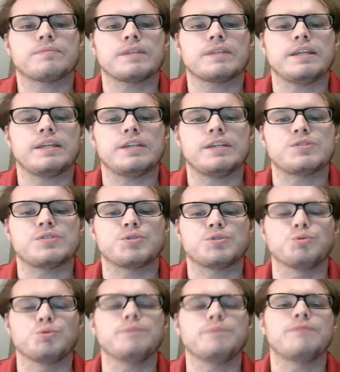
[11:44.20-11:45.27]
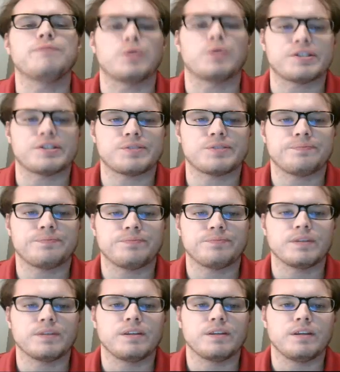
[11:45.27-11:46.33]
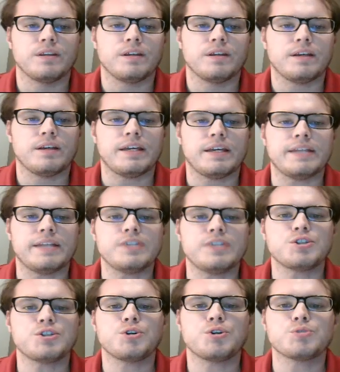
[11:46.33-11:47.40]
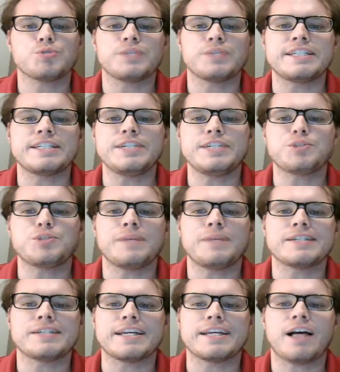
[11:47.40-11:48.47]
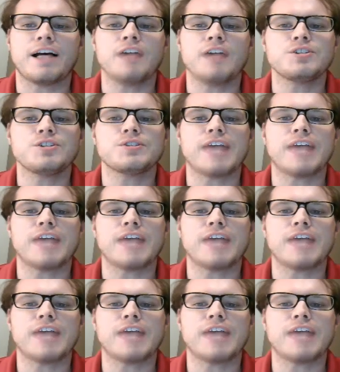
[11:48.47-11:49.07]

is group focus. And this occurs when the teacher makes a conscious